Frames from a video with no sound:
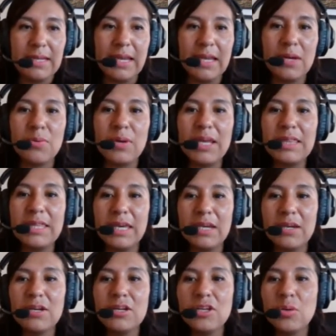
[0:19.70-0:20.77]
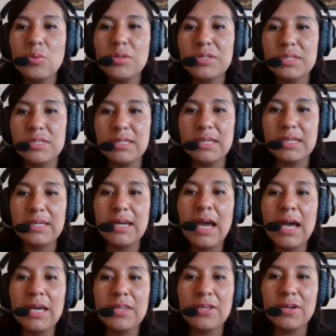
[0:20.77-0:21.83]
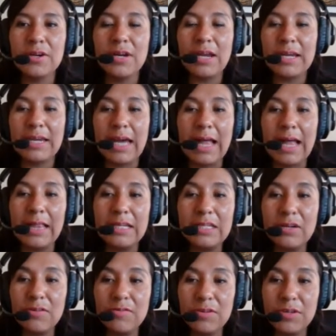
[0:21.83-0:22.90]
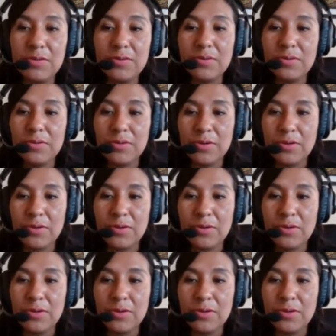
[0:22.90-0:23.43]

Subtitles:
and right there you will see either a calendar view.